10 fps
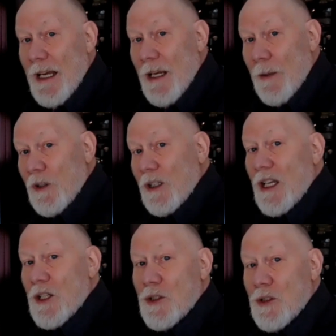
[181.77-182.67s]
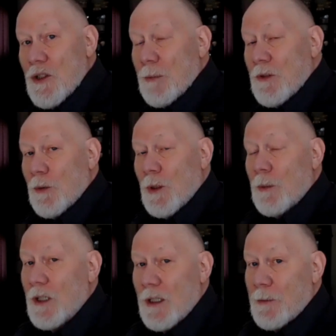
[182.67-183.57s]
uh, relationship to
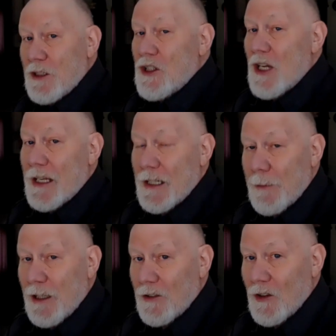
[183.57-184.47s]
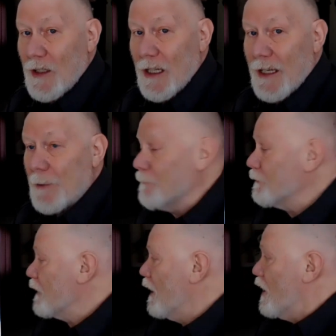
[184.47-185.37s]
what we're going to be chatting about today.
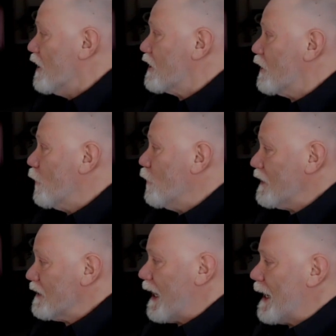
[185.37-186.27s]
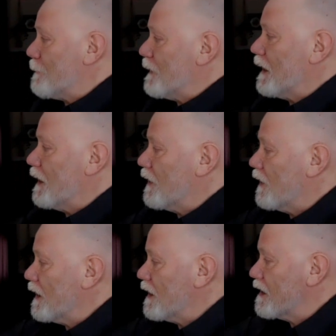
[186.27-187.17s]
So what's happening
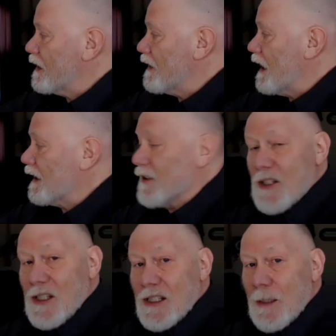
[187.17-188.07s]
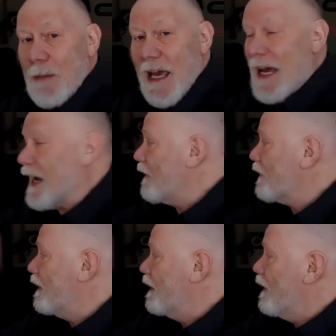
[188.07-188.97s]
here is that like this is a
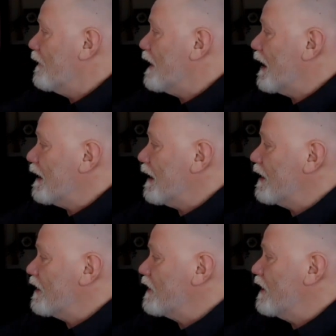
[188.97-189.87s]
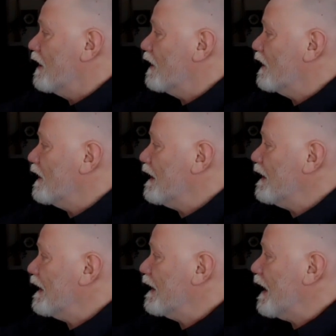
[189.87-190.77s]
path that is
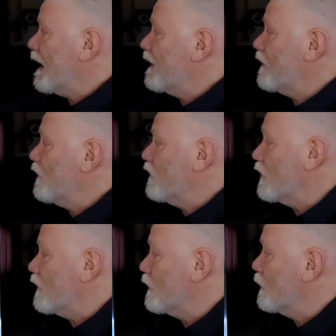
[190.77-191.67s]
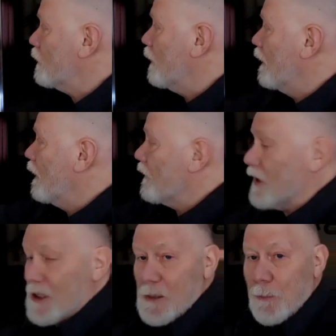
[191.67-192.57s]
leading into
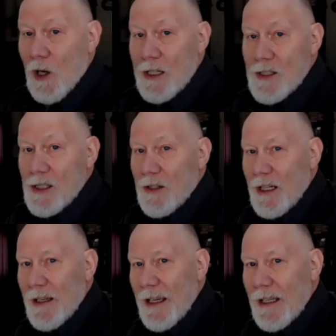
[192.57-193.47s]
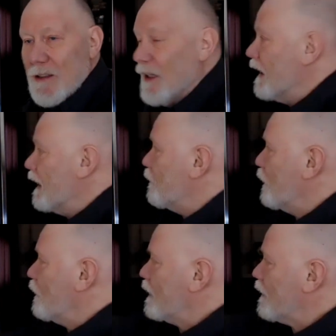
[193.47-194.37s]
this box area. And if
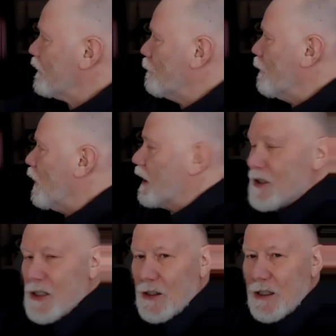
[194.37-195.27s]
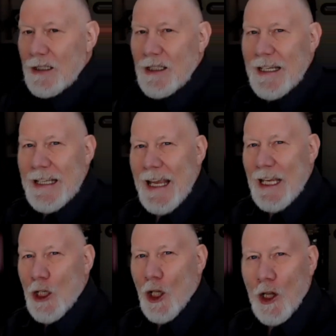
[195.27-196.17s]
you think of the box area like
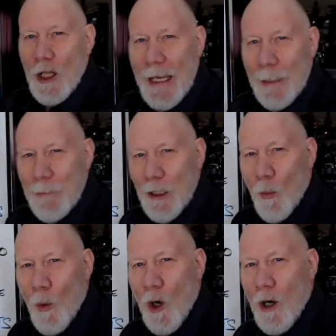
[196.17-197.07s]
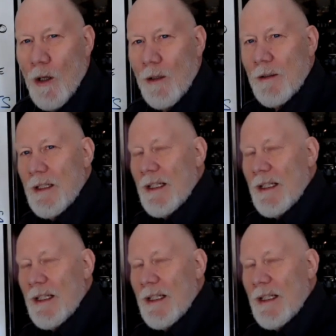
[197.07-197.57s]
a climbing wall,